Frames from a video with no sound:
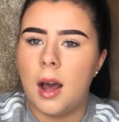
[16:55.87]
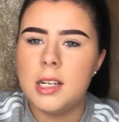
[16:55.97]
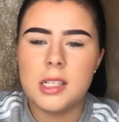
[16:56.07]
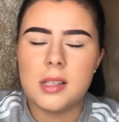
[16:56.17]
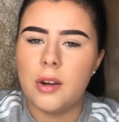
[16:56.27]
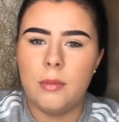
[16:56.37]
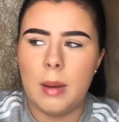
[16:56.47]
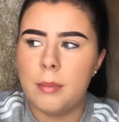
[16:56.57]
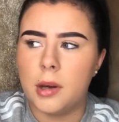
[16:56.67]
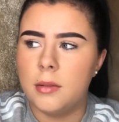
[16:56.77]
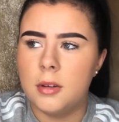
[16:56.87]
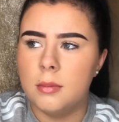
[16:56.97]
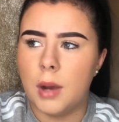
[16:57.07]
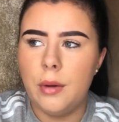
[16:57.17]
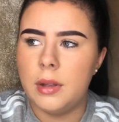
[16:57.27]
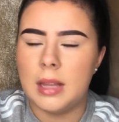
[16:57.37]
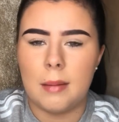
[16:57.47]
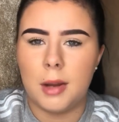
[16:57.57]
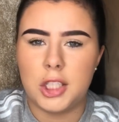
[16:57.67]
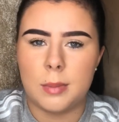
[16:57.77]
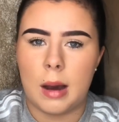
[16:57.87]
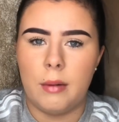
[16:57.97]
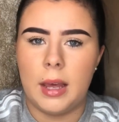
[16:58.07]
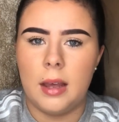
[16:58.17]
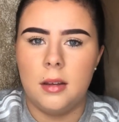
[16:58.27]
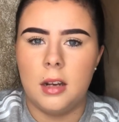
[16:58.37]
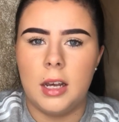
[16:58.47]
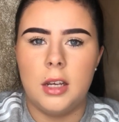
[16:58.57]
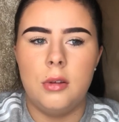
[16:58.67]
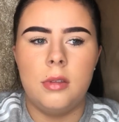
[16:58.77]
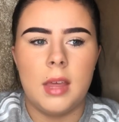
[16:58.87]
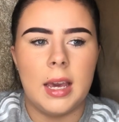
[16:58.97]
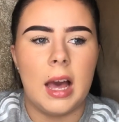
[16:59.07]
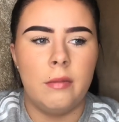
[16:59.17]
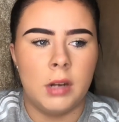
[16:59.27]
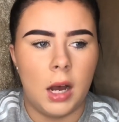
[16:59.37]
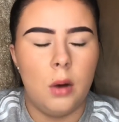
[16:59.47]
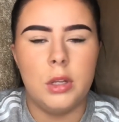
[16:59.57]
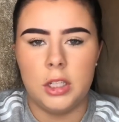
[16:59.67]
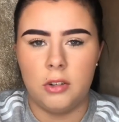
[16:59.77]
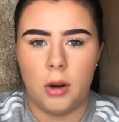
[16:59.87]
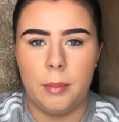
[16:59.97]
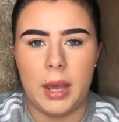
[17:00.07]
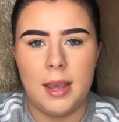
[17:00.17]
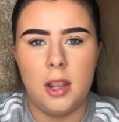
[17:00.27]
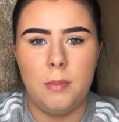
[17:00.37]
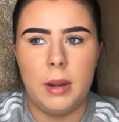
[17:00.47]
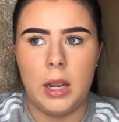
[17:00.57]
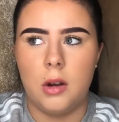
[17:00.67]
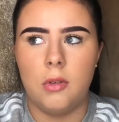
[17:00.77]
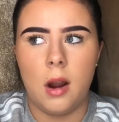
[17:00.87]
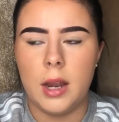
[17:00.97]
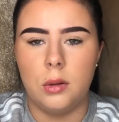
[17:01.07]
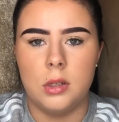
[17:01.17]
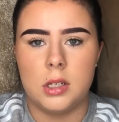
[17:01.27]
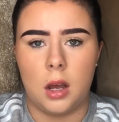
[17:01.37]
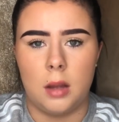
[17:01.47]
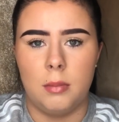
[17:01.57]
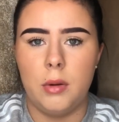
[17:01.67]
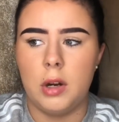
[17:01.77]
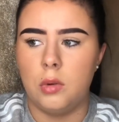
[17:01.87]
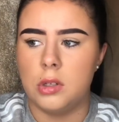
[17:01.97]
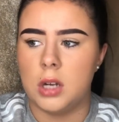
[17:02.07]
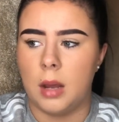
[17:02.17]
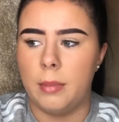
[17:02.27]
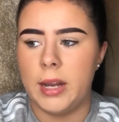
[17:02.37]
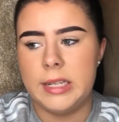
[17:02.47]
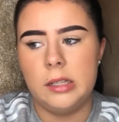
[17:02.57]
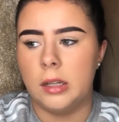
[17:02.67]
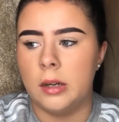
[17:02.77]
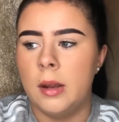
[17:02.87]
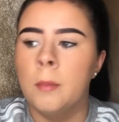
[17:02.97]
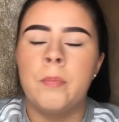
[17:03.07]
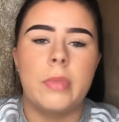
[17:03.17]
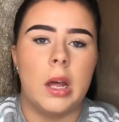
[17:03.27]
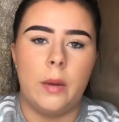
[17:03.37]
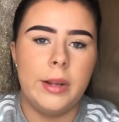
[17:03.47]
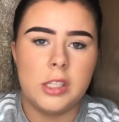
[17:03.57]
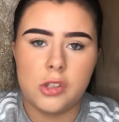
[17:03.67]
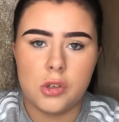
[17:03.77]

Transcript: just don't remember moaning that much about it. Like, you'd think having a hole in your armpit, you'd be crying all the time, moaning all the time, but I didn't. And I went to